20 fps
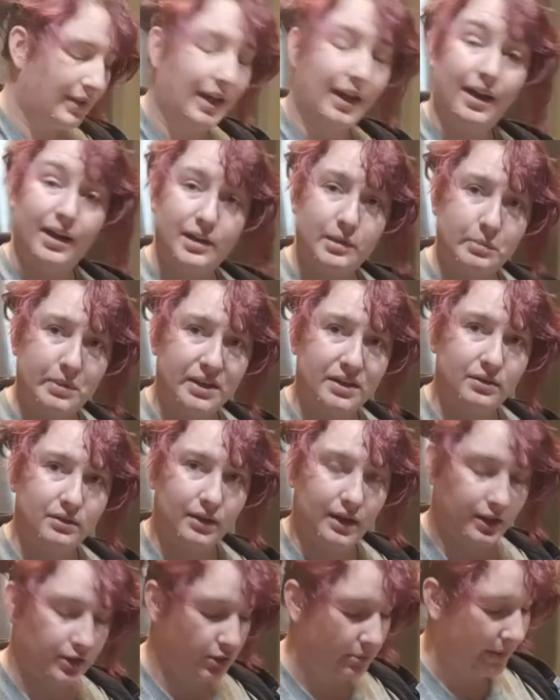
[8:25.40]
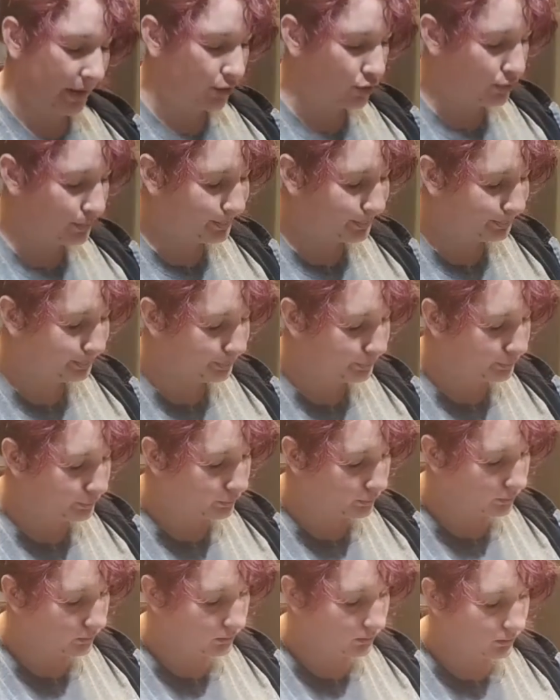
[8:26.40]
Husband, not so much.
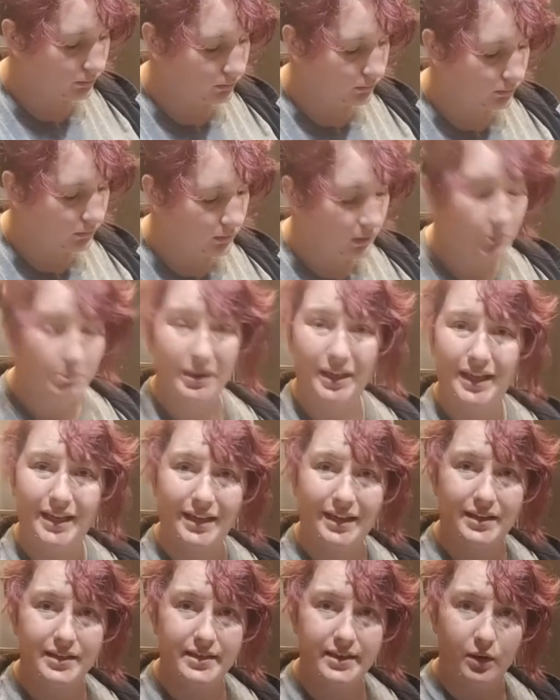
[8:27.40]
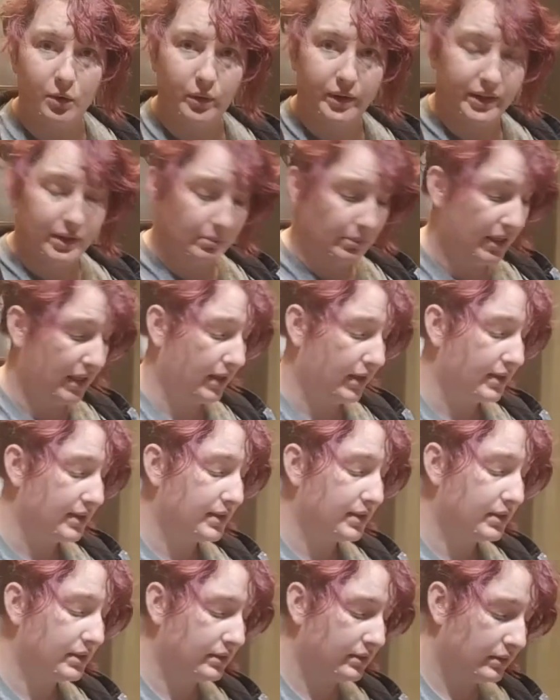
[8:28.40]
But he can deal with it
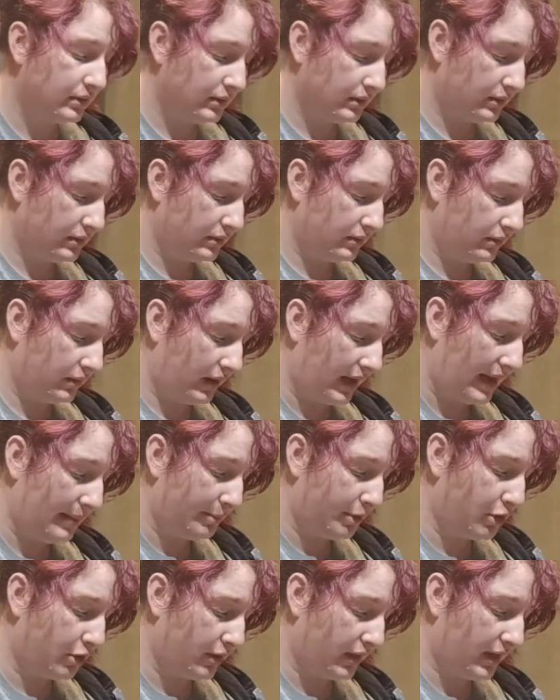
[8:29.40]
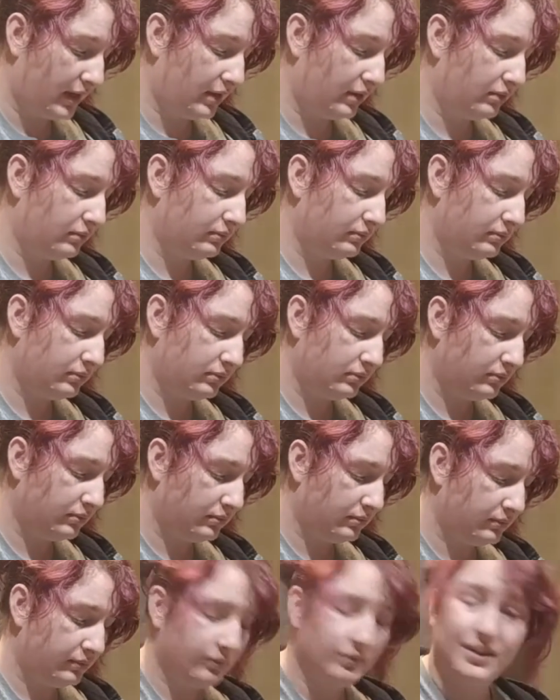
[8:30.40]
because I'm cooking
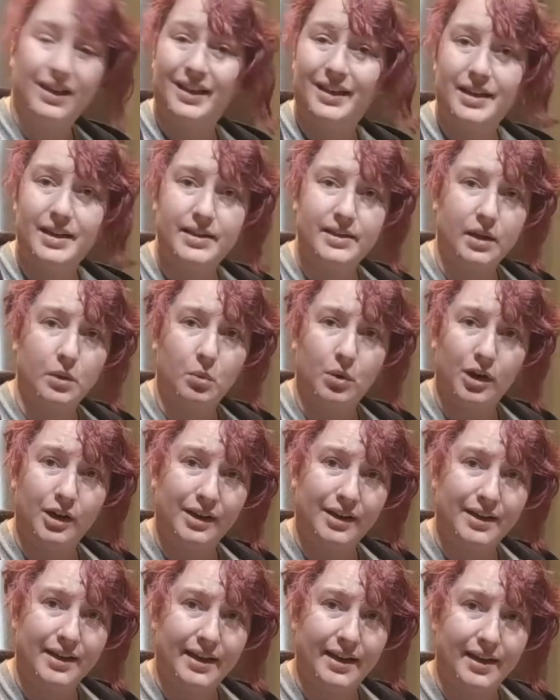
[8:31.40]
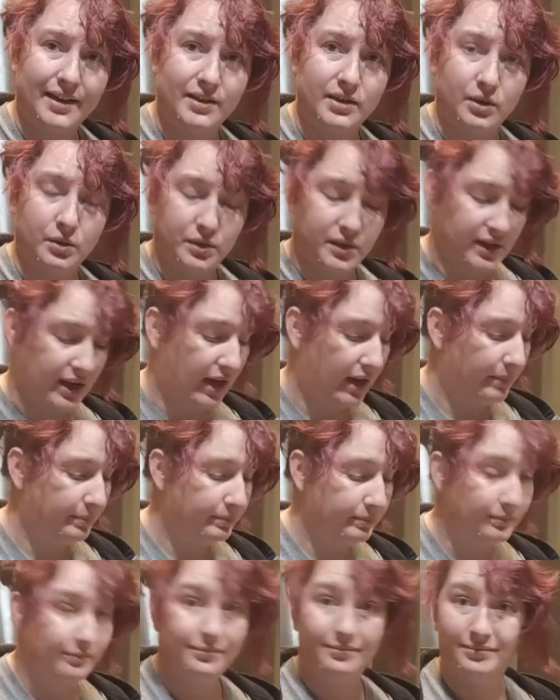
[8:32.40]
and he's at work and he has no say.
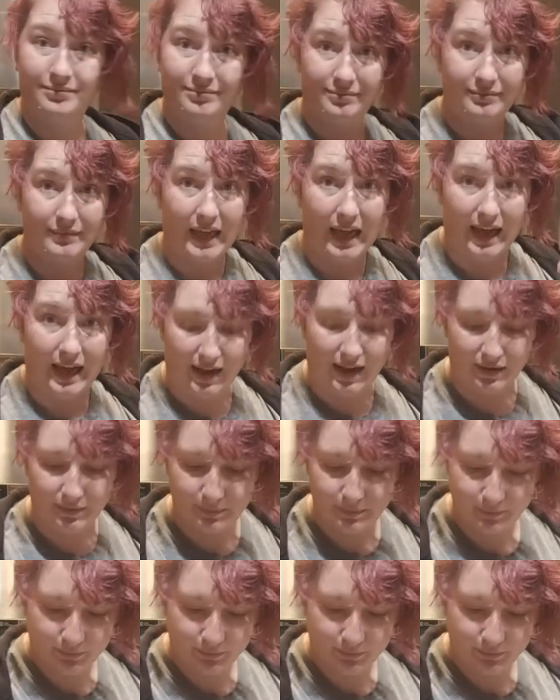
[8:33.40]
Ah.